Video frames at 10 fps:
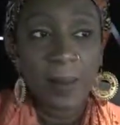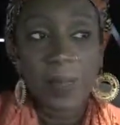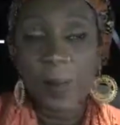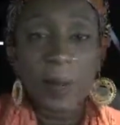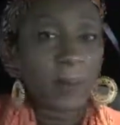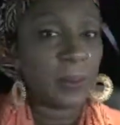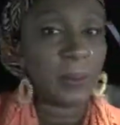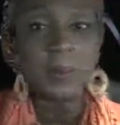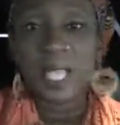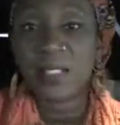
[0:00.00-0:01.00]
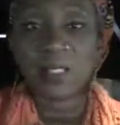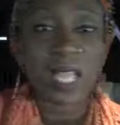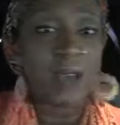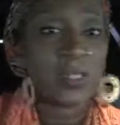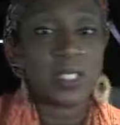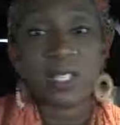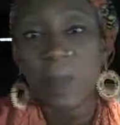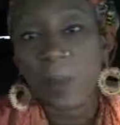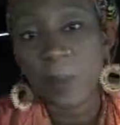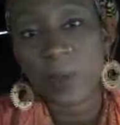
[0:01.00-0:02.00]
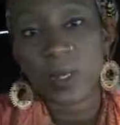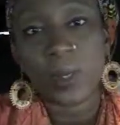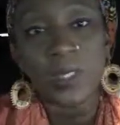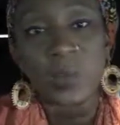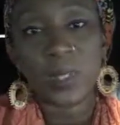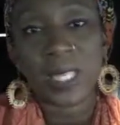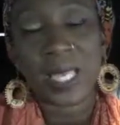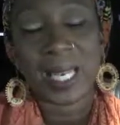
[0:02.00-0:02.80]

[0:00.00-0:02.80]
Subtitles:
There were probably plans on how these young people were going to relate.